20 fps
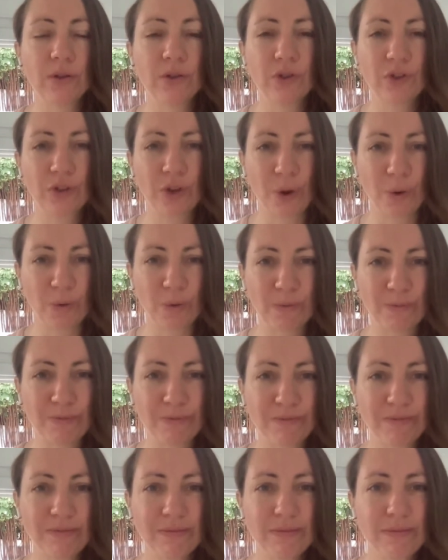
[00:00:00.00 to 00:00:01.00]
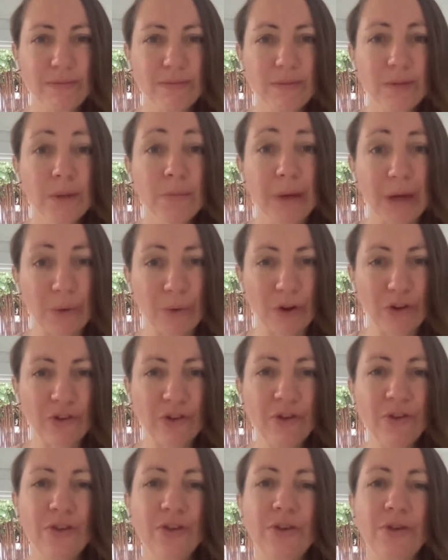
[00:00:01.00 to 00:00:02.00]
So, my
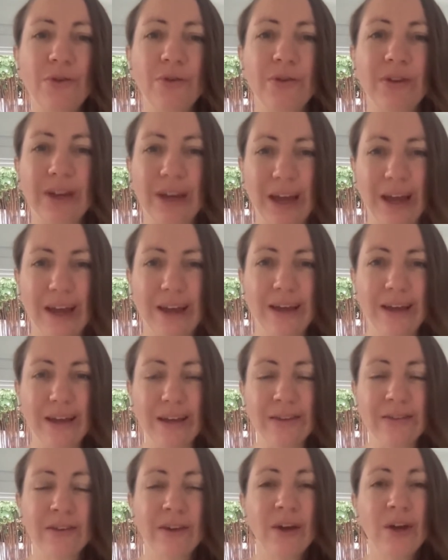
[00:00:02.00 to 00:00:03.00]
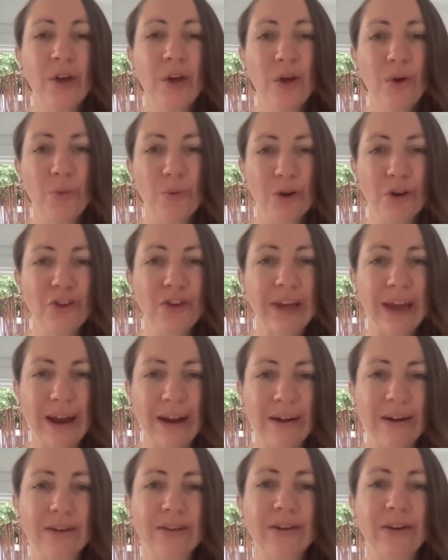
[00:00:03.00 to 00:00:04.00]
question to you today is which
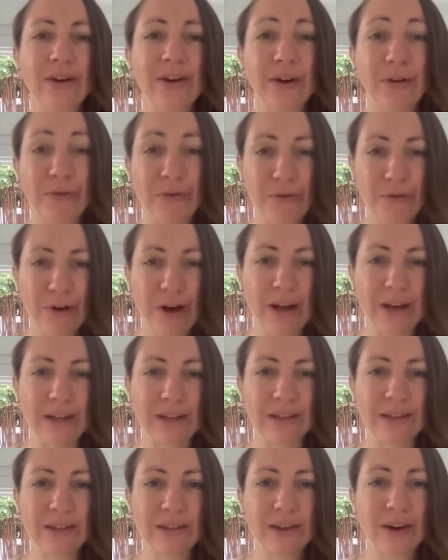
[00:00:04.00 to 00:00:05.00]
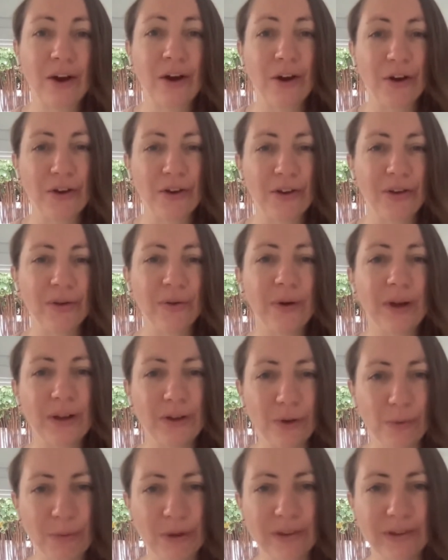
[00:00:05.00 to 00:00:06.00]
character of Friends are you
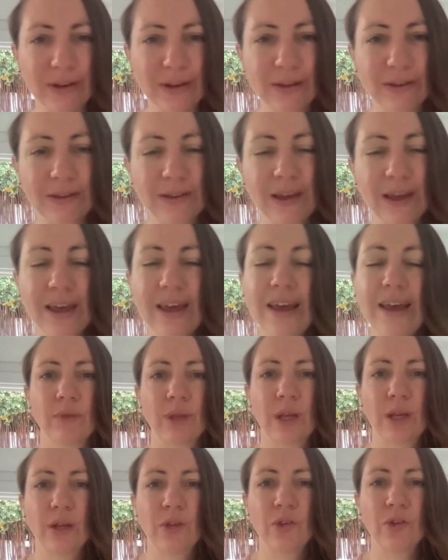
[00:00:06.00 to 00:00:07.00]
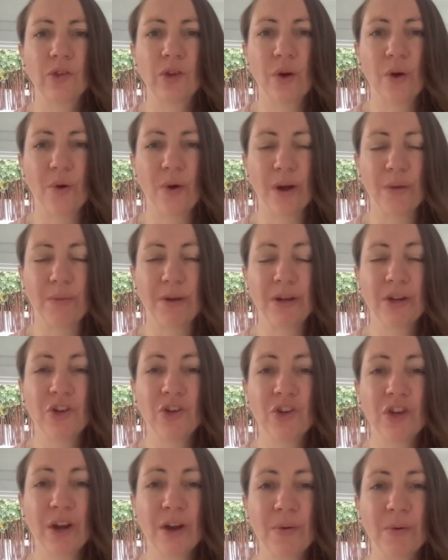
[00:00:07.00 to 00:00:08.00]
in your business? So, I'm going to
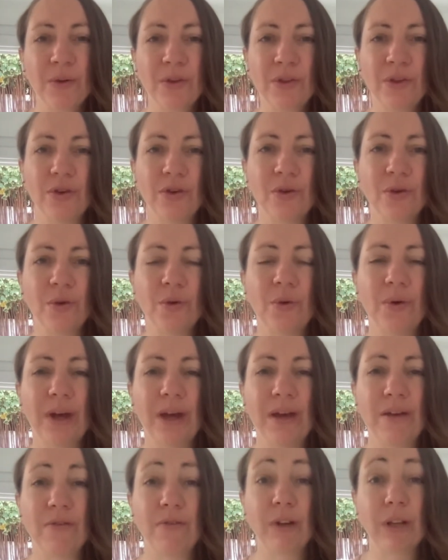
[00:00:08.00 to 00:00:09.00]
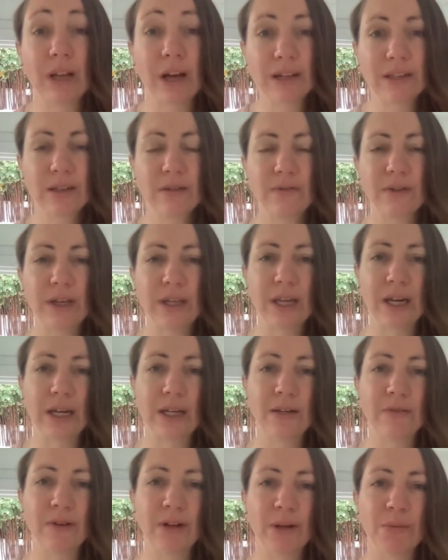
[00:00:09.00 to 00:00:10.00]
share with you a philosophy that I
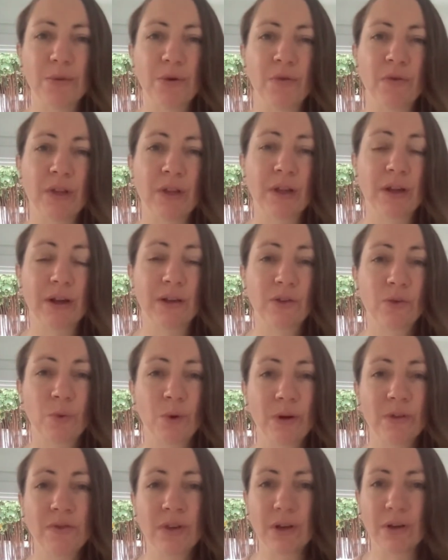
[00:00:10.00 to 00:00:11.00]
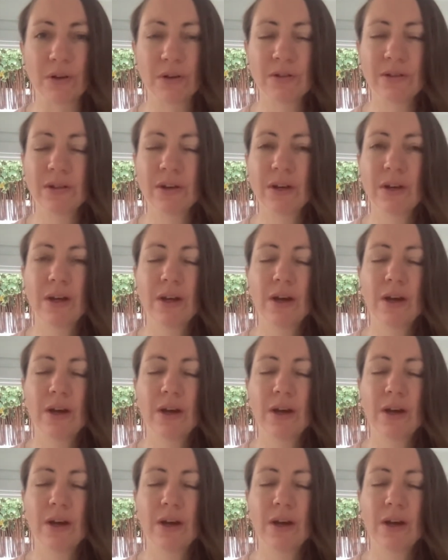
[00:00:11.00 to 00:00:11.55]
developed over the last 12 years.